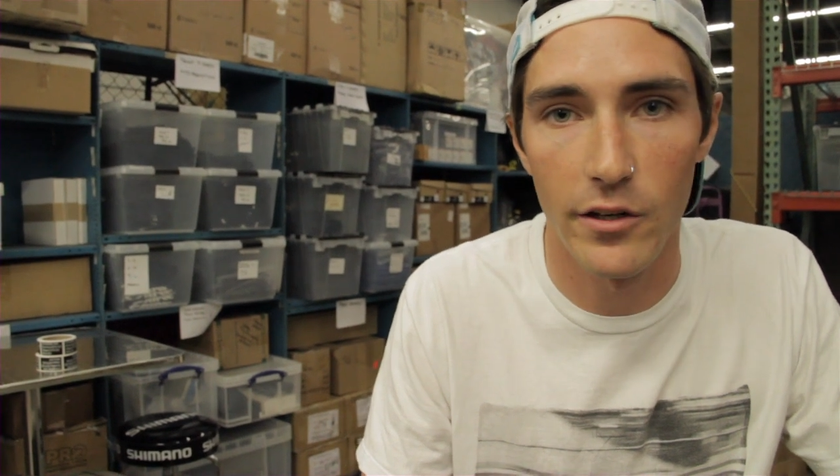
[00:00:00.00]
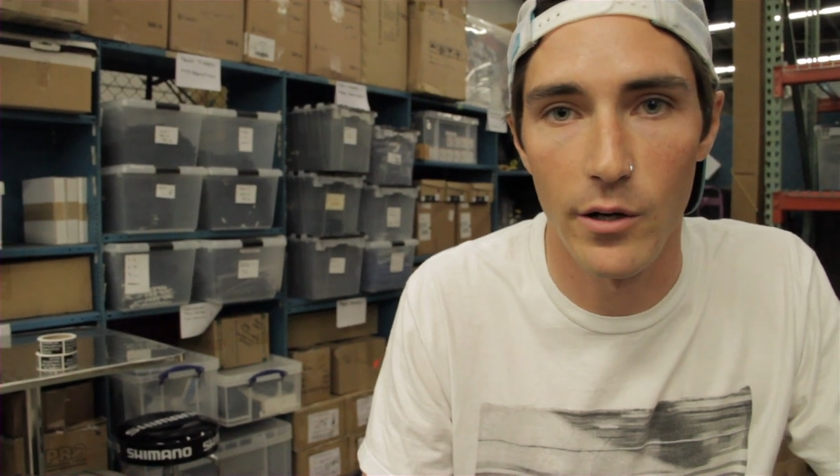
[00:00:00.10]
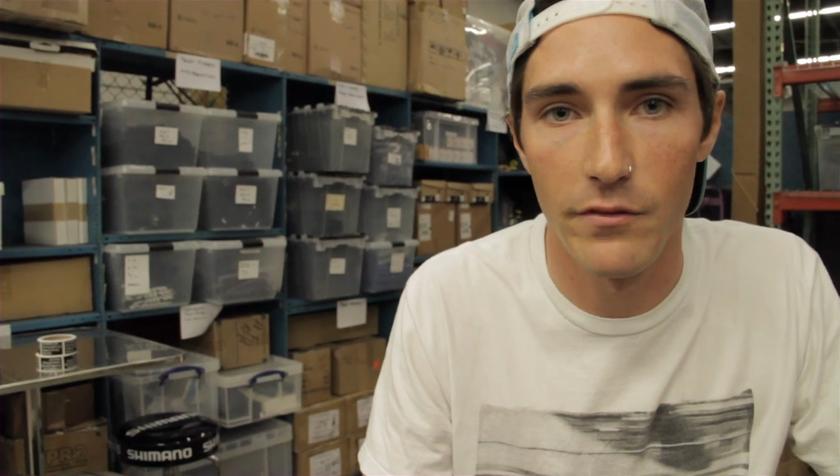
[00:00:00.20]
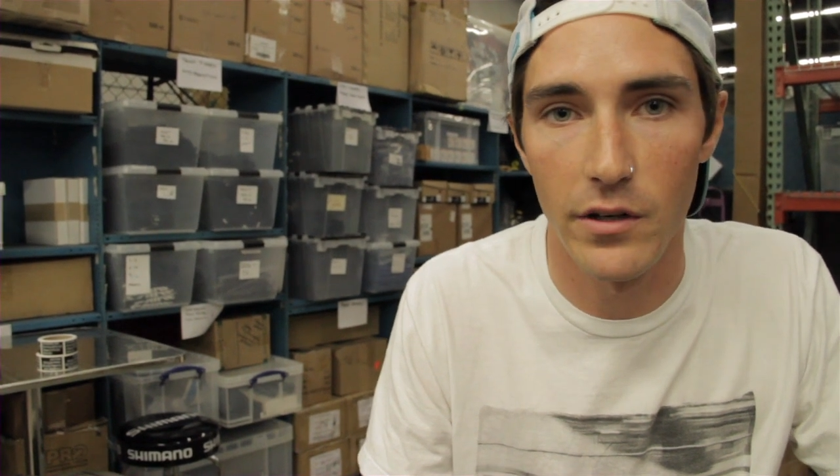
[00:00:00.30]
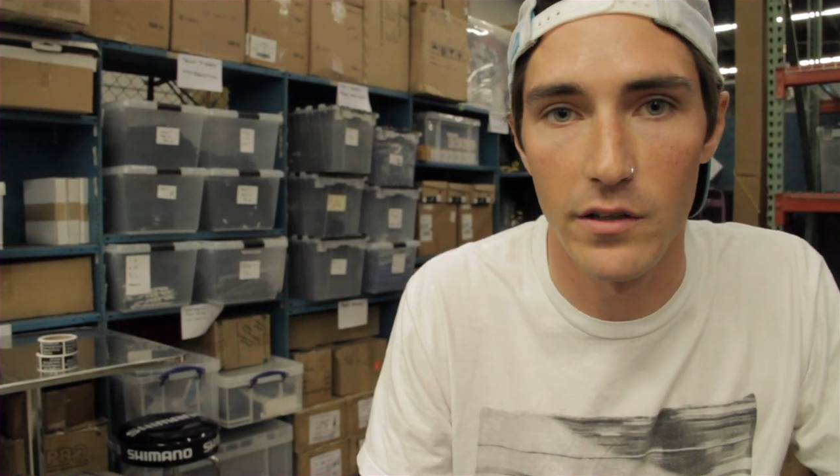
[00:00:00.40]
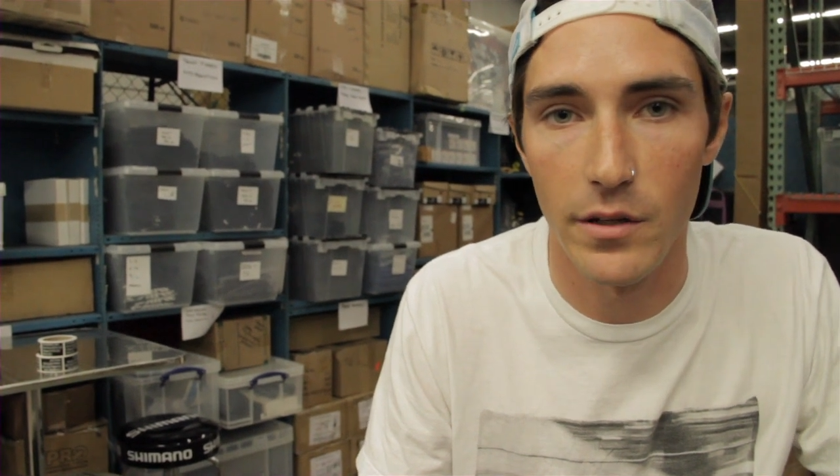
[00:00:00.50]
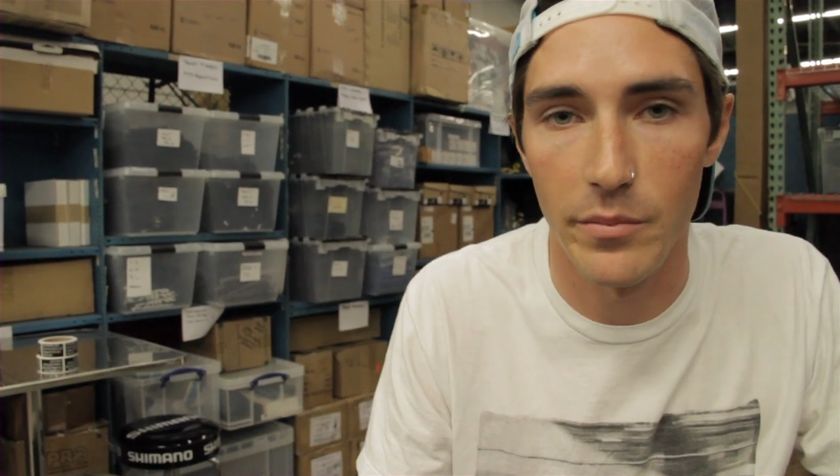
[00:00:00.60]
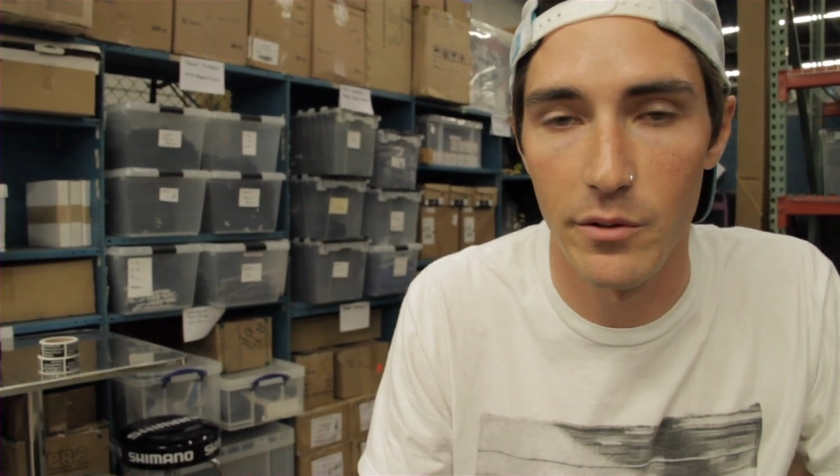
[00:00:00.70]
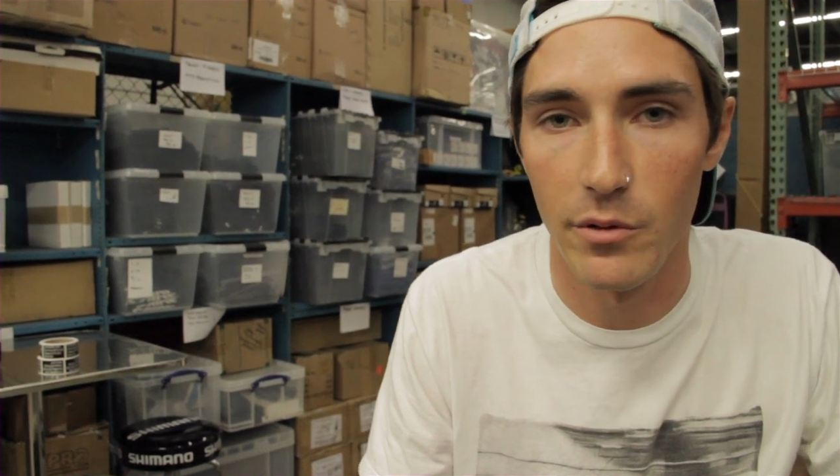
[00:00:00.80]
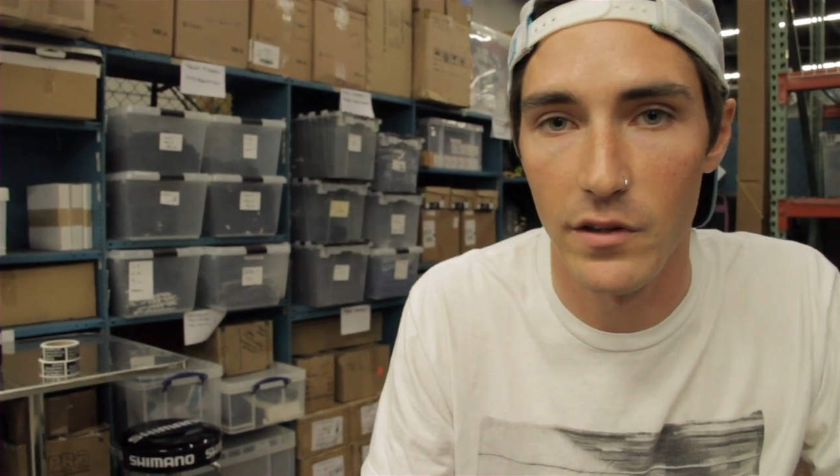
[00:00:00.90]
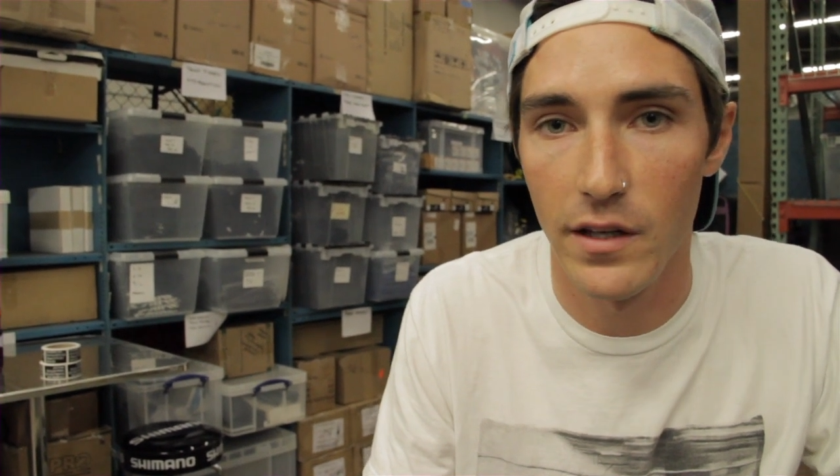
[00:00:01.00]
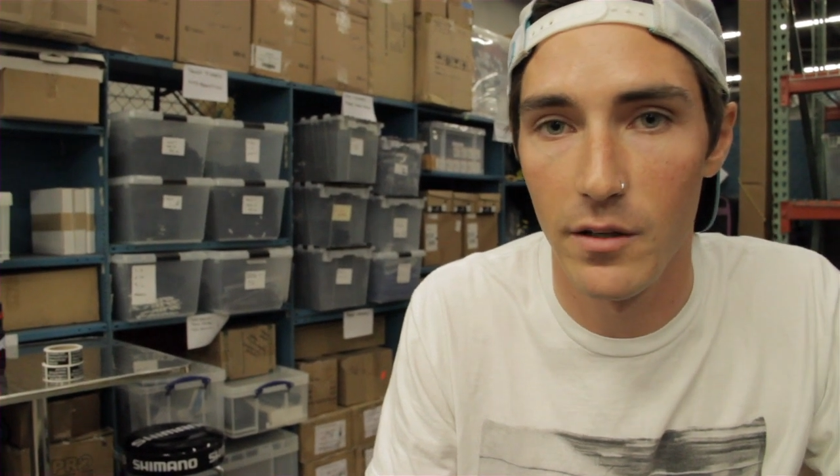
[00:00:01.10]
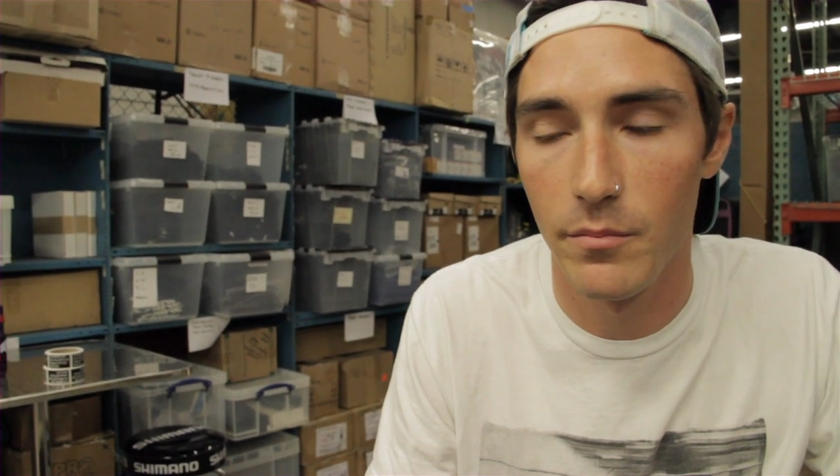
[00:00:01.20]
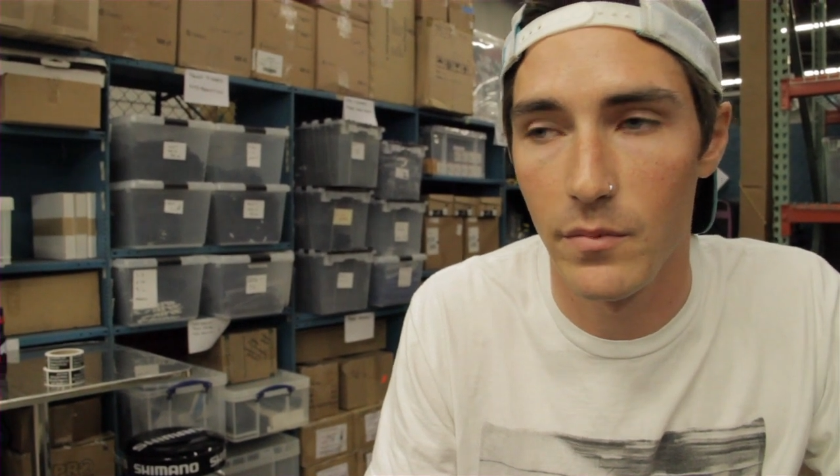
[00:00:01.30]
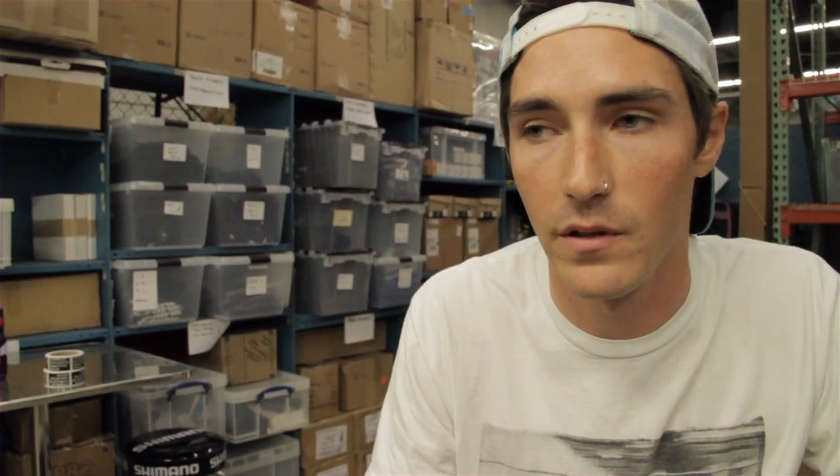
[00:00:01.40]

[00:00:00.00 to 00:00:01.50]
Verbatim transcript: year I've done something with them,